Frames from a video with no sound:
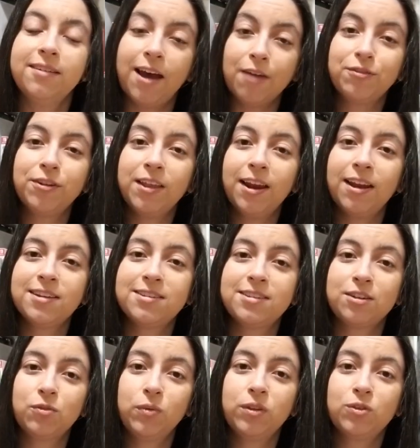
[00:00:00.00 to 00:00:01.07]
After that, I
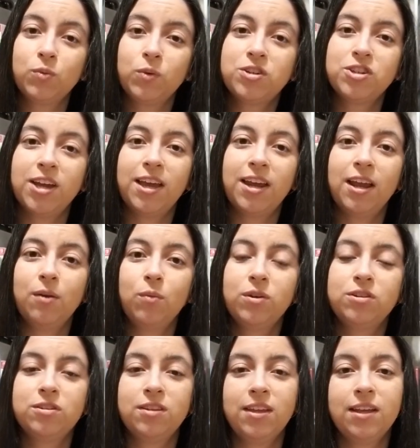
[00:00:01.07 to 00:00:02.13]
sticked with the Switch and I
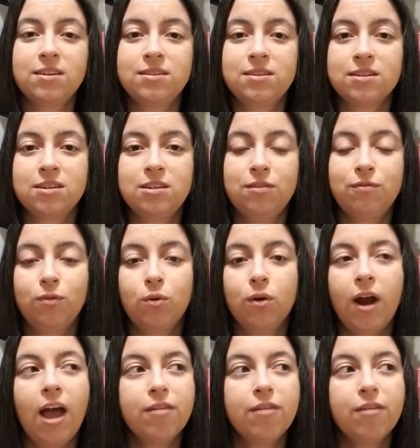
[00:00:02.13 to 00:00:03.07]
went to the N64.